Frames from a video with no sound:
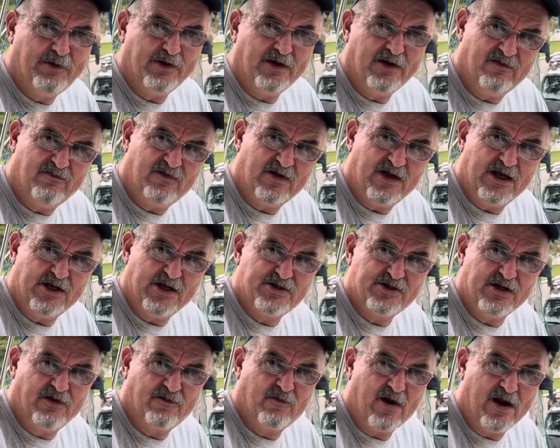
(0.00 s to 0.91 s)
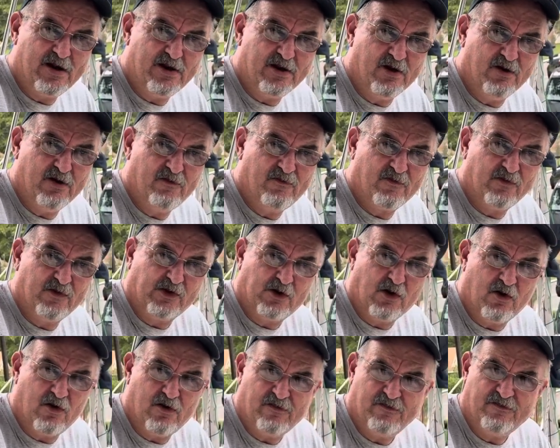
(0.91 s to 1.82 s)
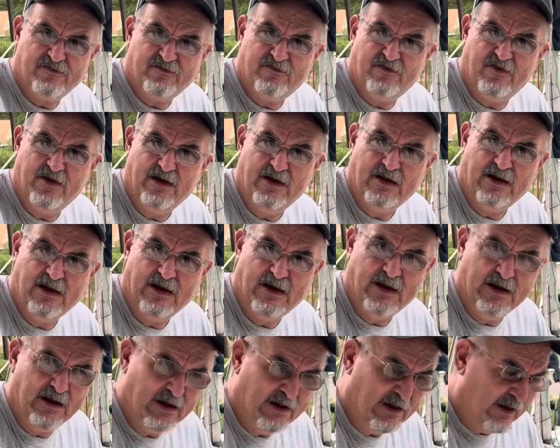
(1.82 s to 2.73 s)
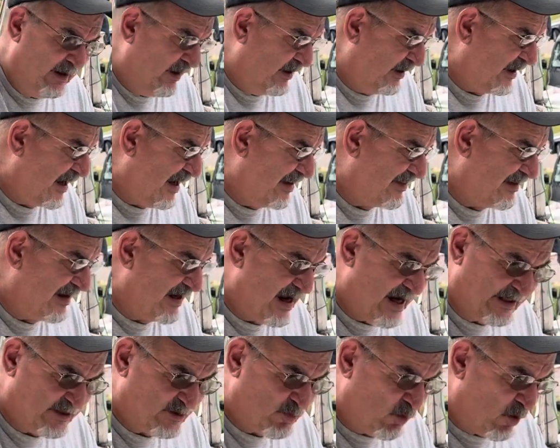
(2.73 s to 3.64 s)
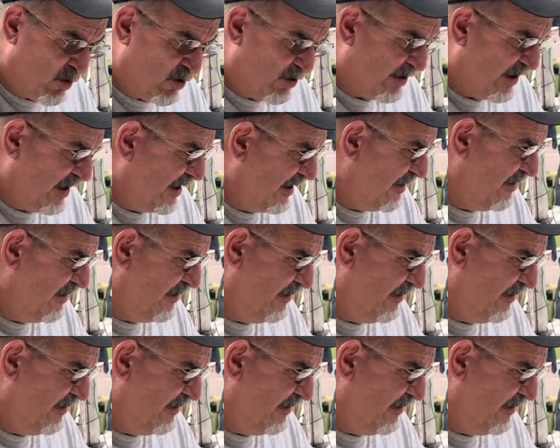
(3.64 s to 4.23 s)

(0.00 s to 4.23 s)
in a VHF radio for the Gulf. Got the lights working.